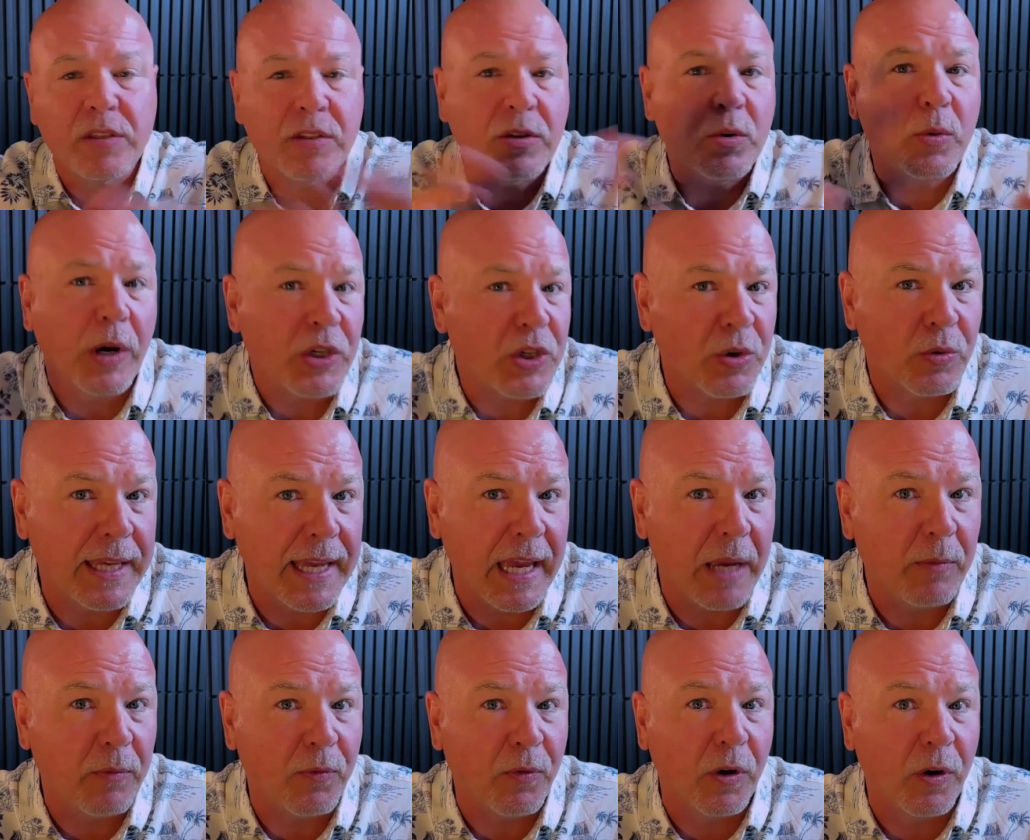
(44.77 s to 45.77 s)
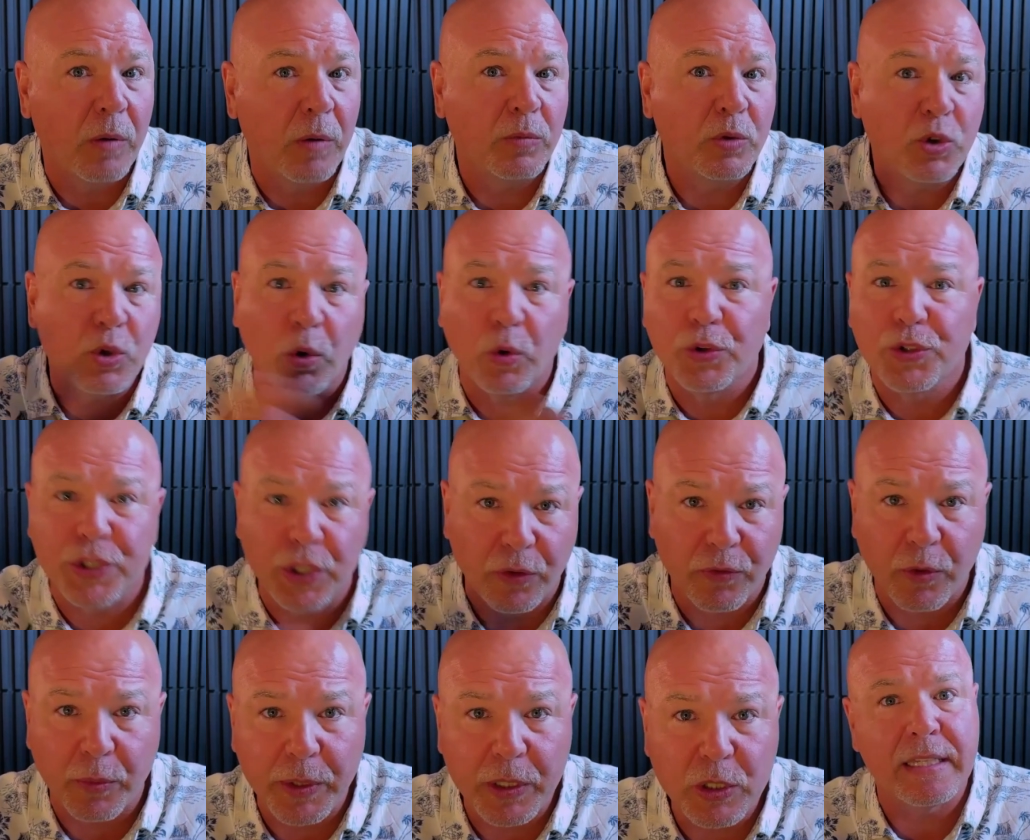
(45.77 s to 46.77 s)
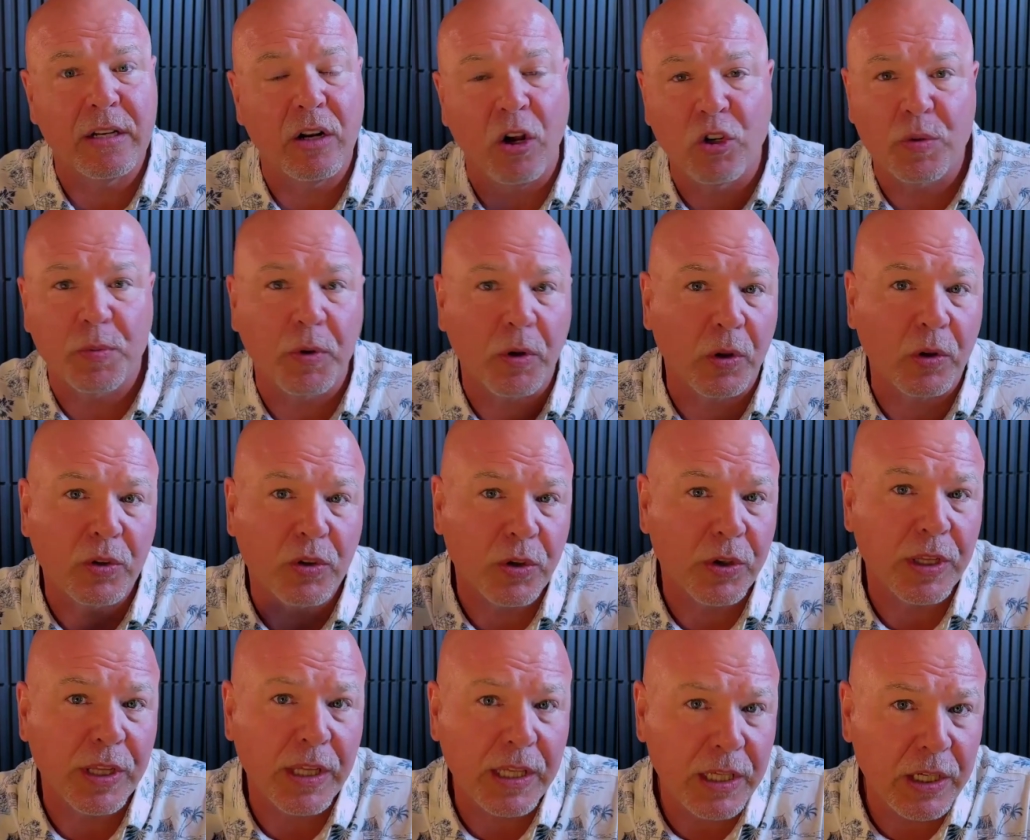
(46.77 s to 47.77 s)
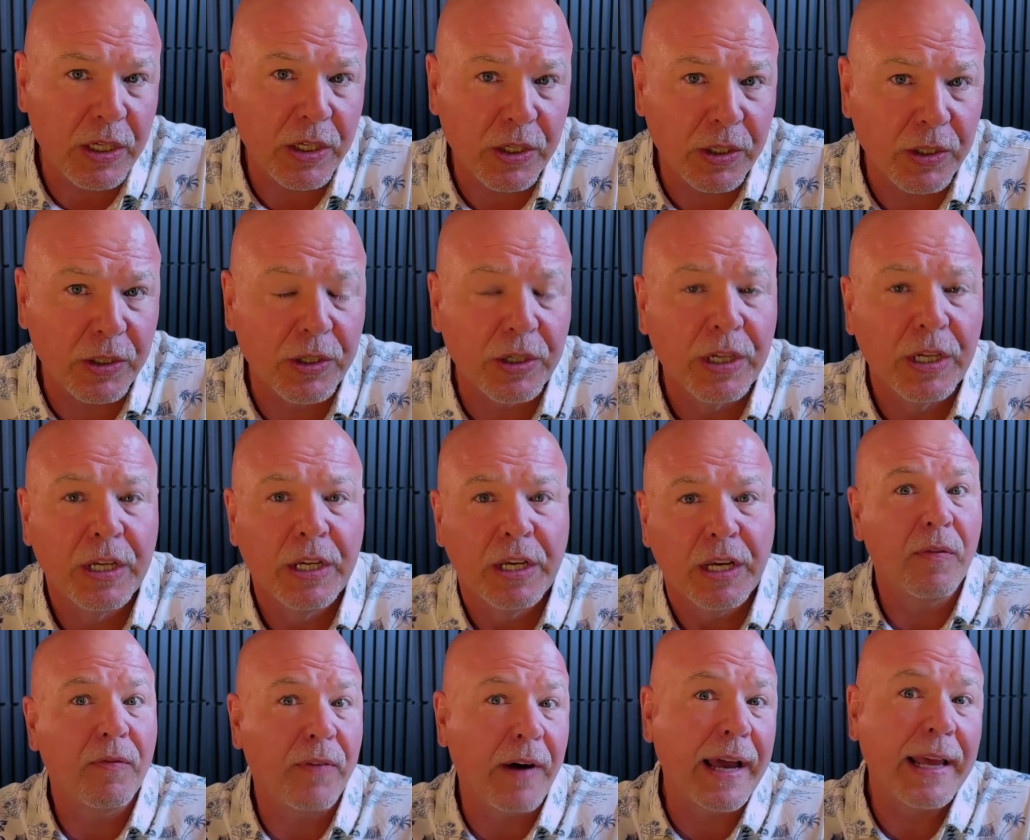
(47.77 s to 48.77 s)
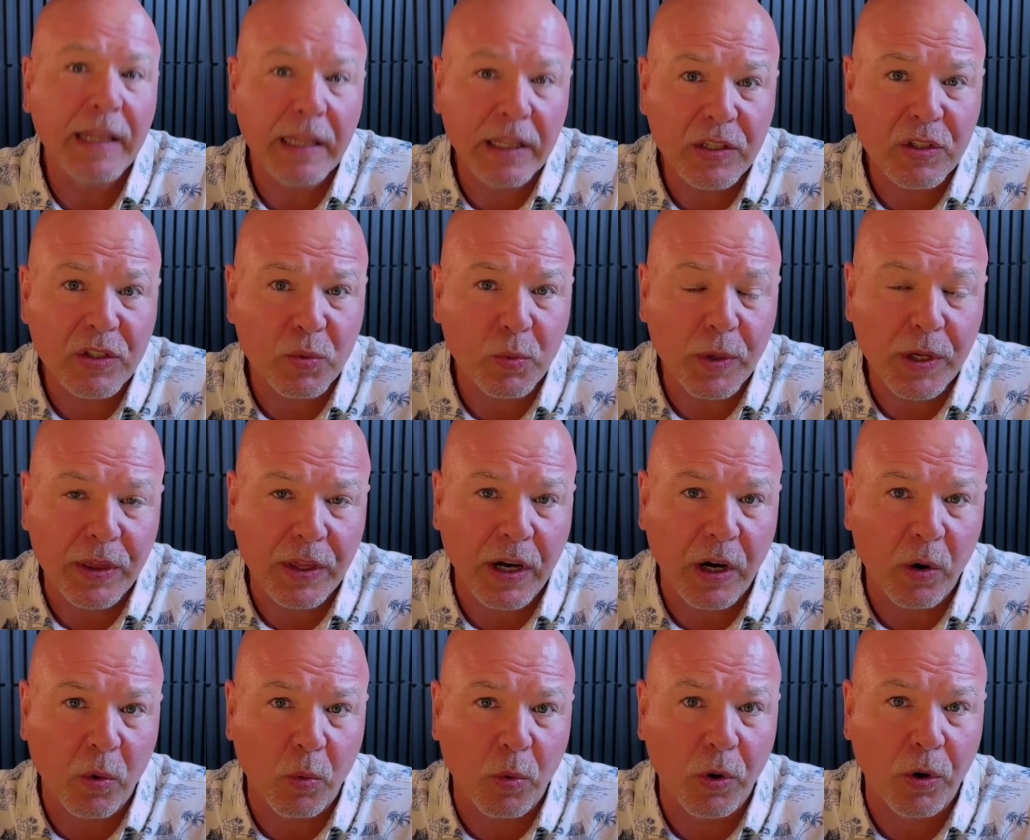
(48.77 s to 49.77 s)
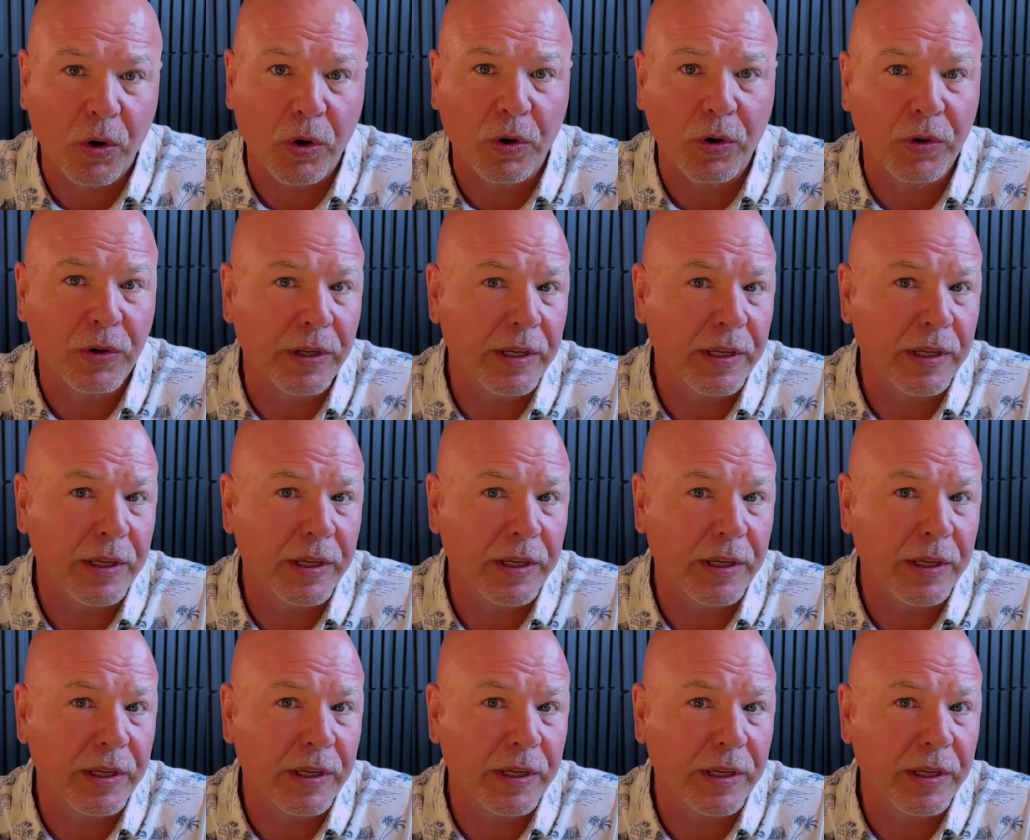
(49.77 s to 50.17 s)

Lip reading: question came from Joel Silverman, Entrepreneurial Attorney of the Year, finalist with our world.